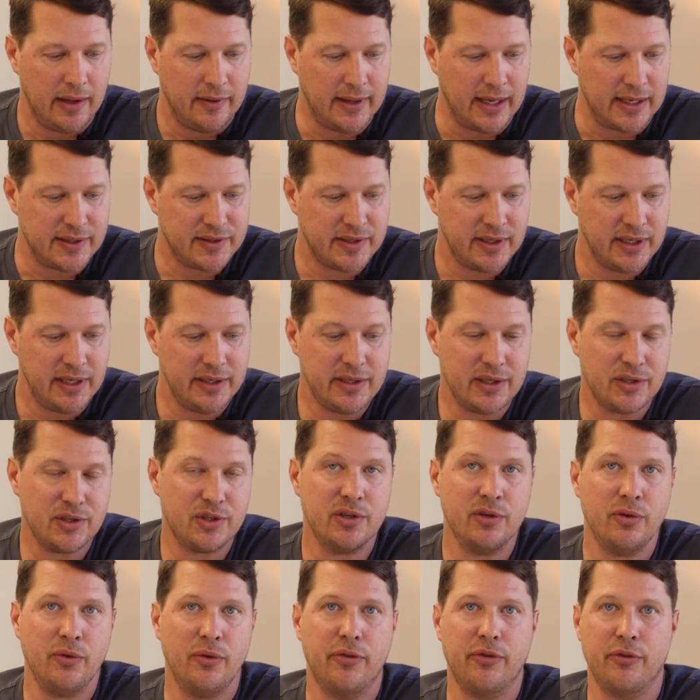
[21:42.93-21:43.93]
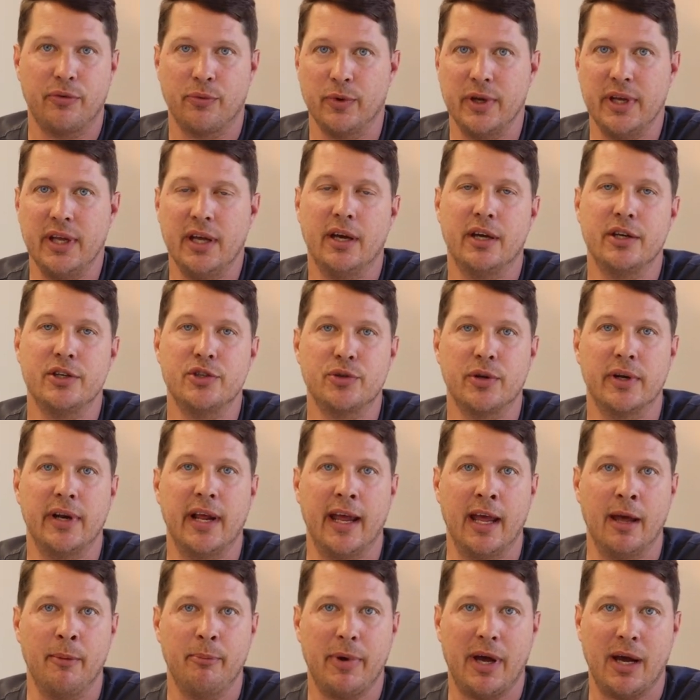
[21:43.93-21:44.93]
That's an additional 300
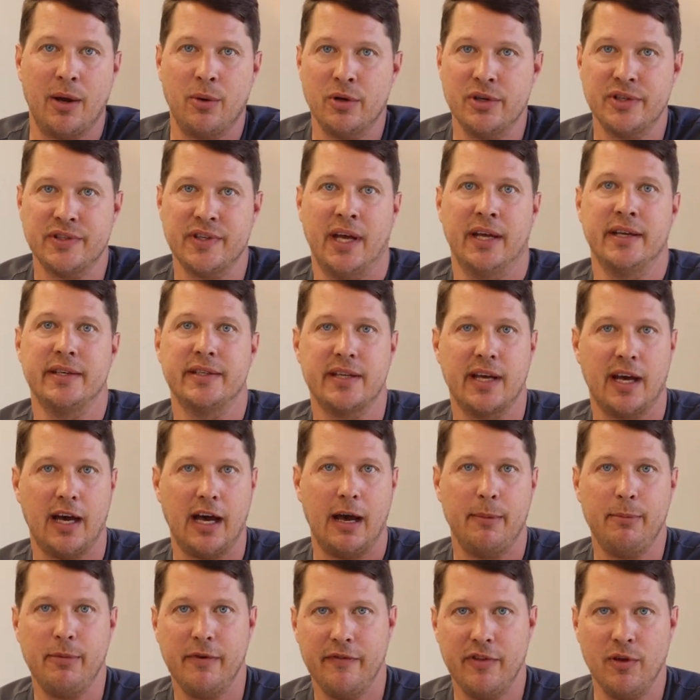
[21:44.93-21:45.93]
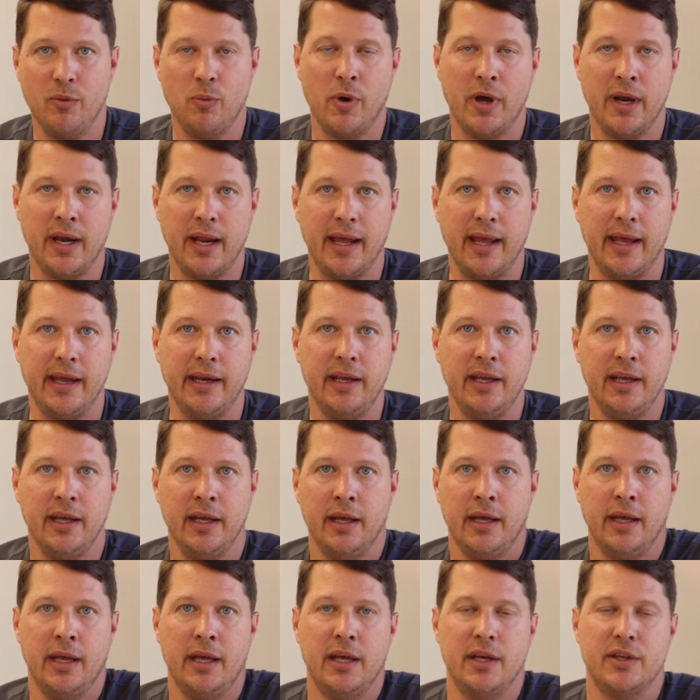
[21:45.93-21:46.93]
amp hours on top of the 180.
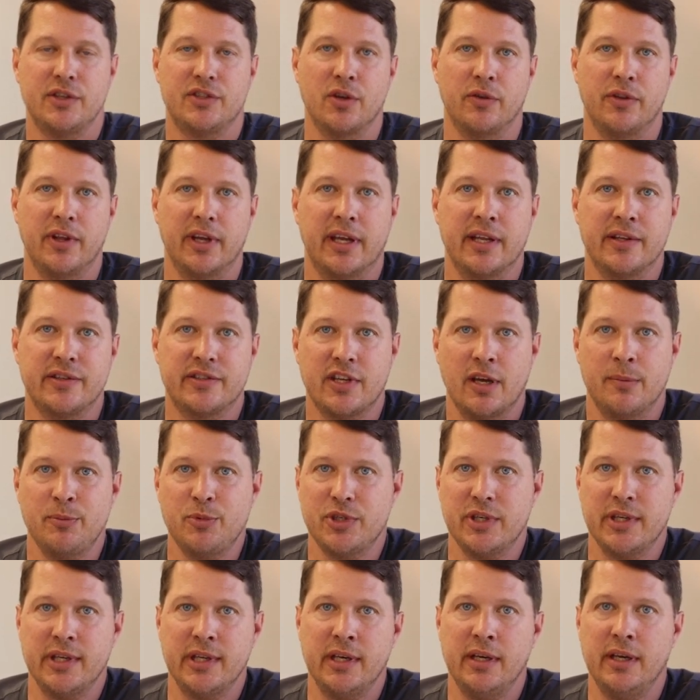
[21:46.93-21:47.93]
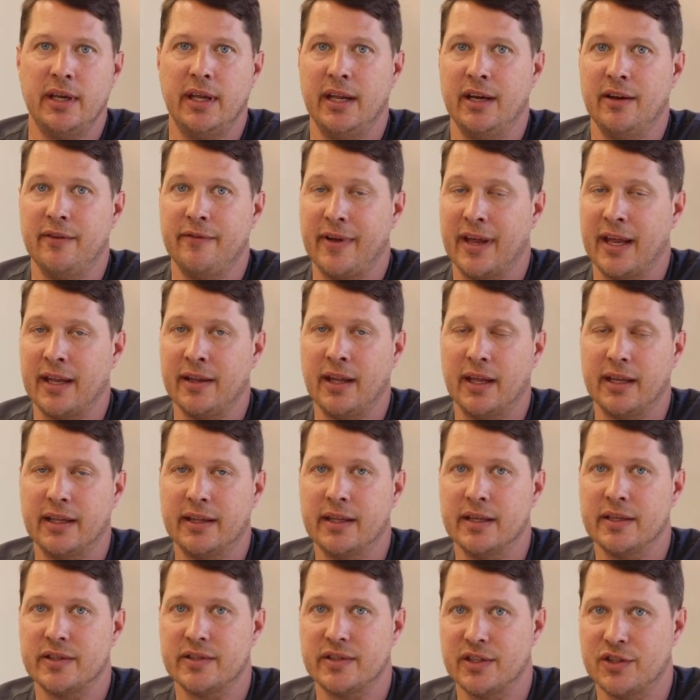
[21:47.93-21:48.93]
So the consumption in a van
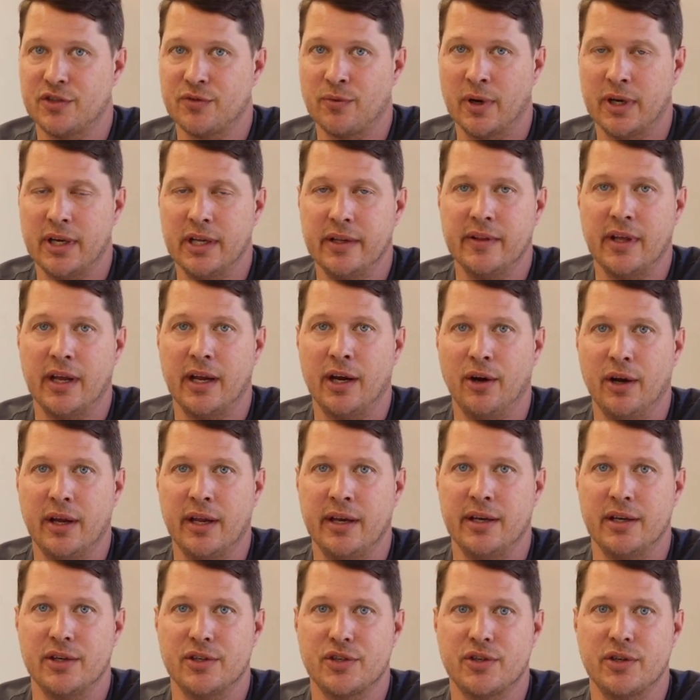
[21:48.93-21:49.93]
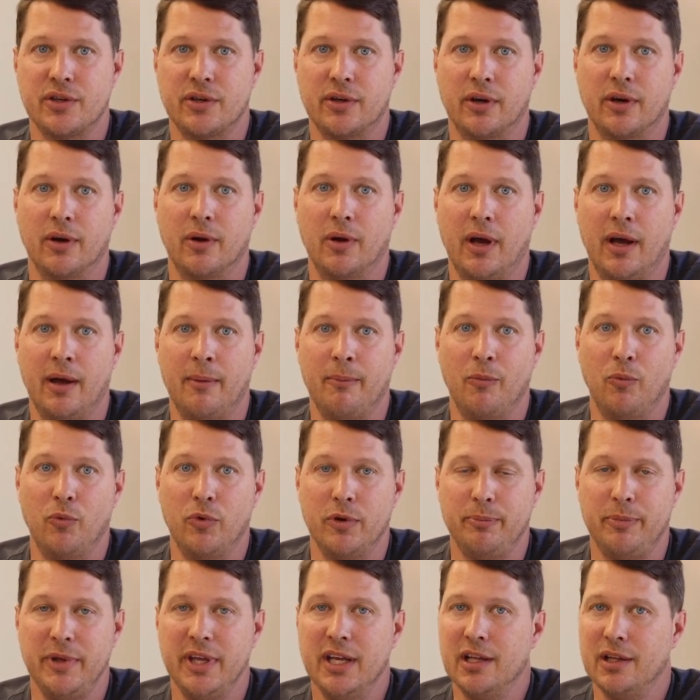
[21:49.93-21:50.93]
like this that's running the air conditioner um,
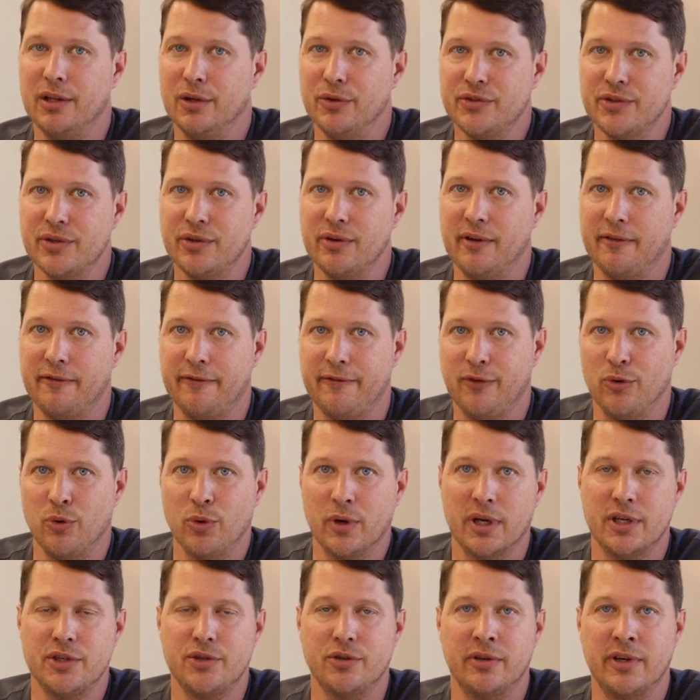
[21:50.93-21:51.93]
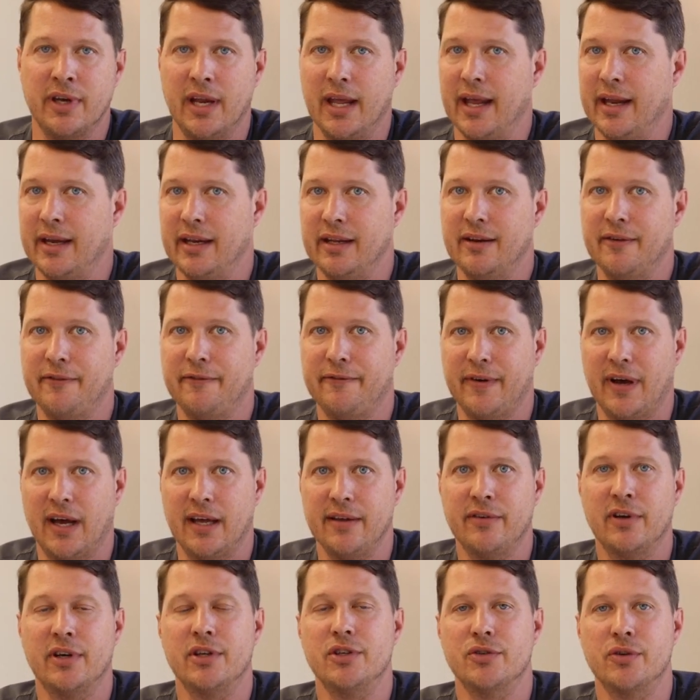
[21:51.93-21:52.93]
would be closer to 480 to
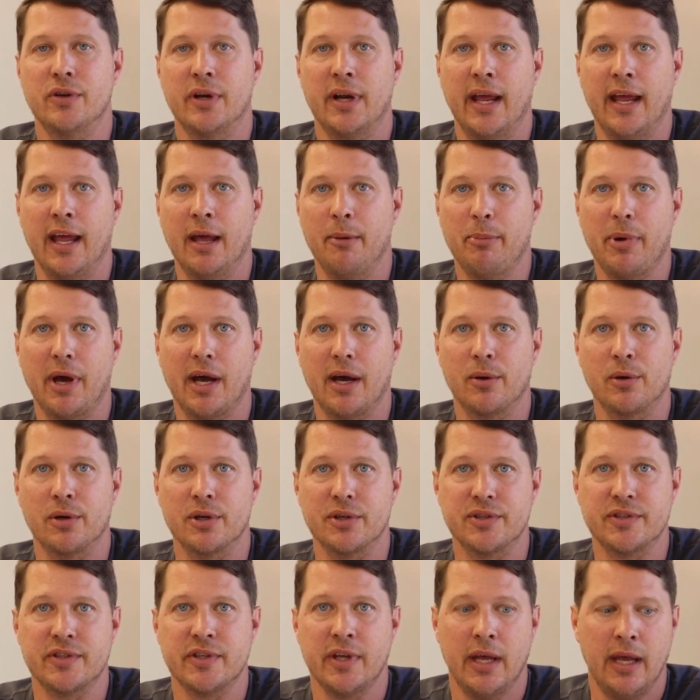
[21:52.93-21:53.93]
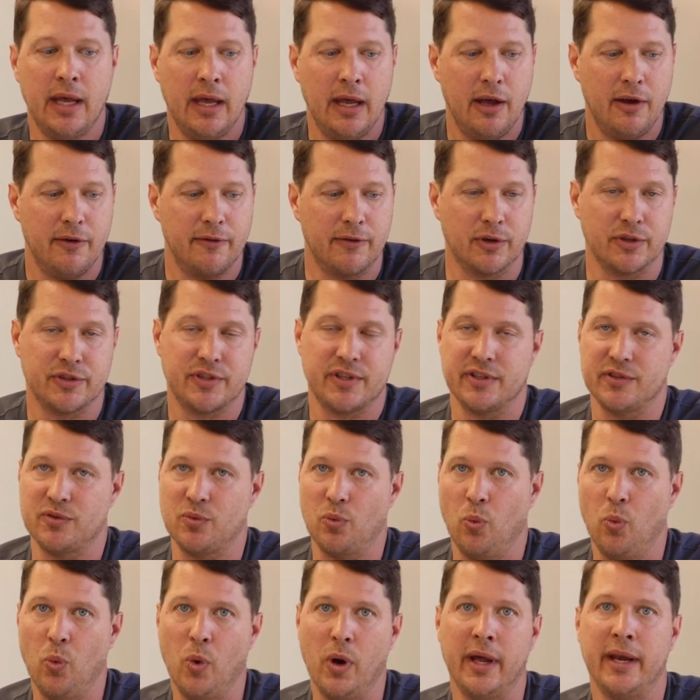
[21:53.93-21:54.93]
500 amp hours versus
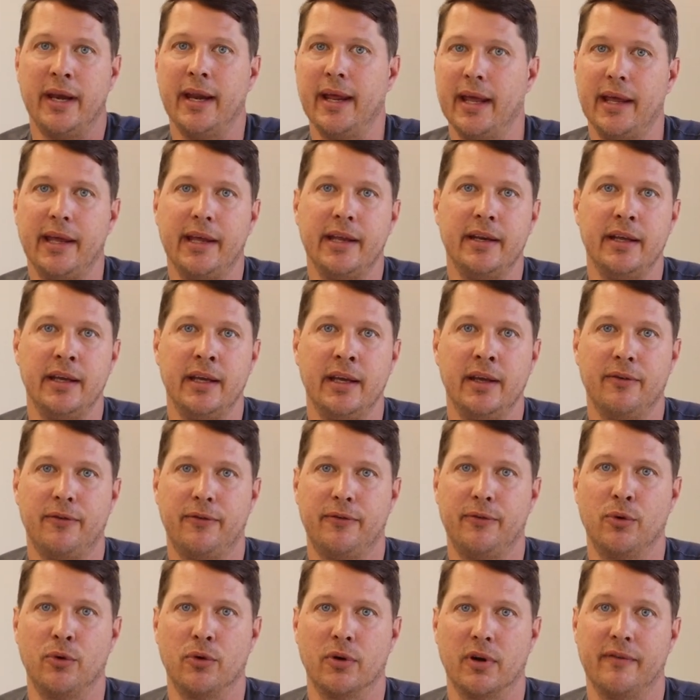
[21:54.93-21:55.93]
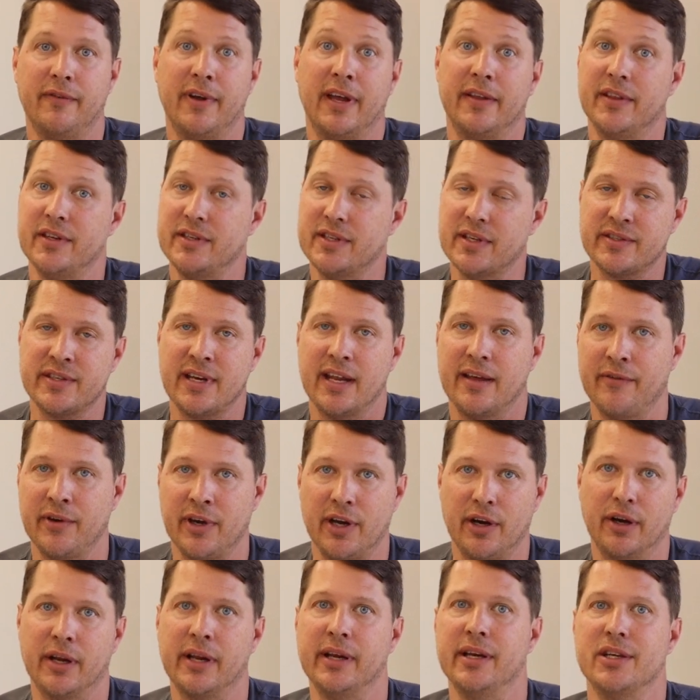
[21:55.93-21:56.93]
180 for a van that doesn't have
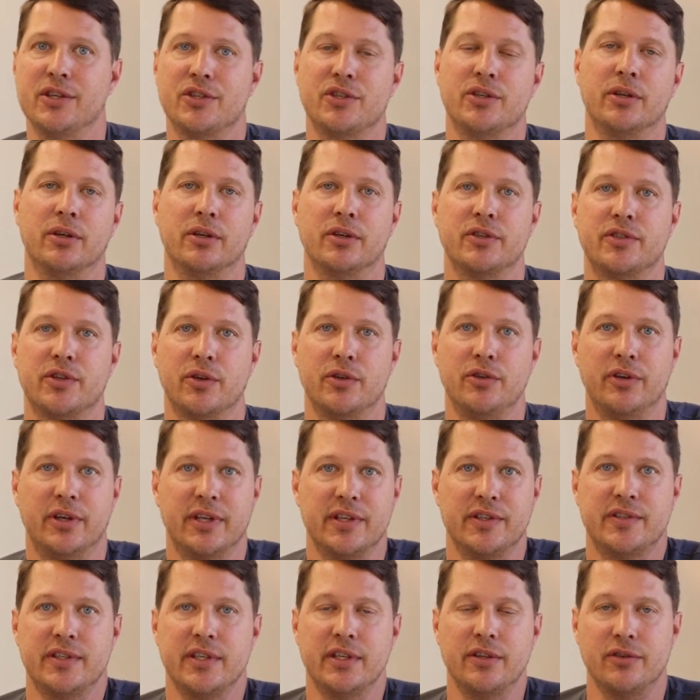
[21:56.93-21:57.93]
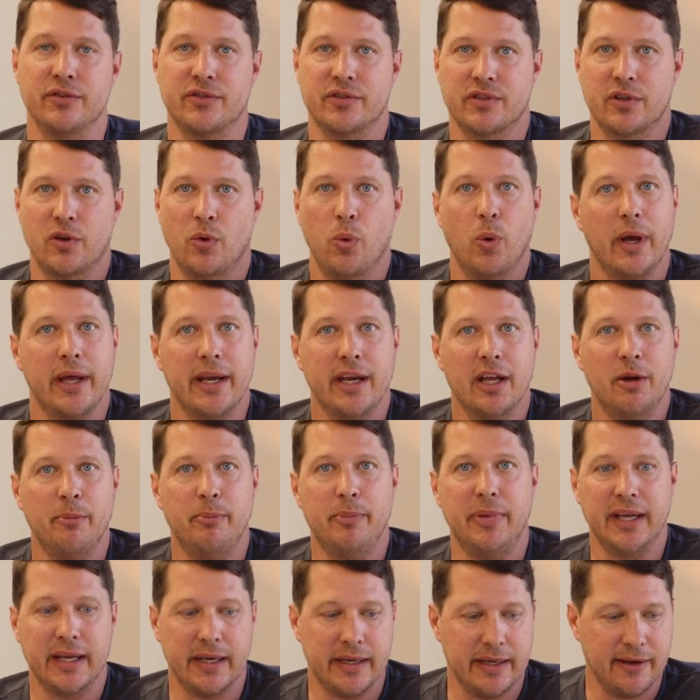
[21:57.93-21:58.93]
an air conditioner. So you can see there's quite a
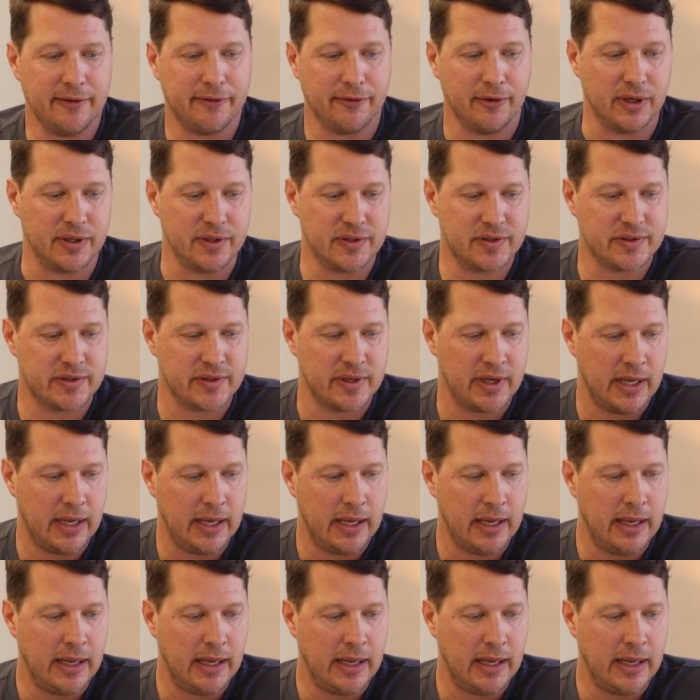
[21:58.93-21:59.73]
big difference.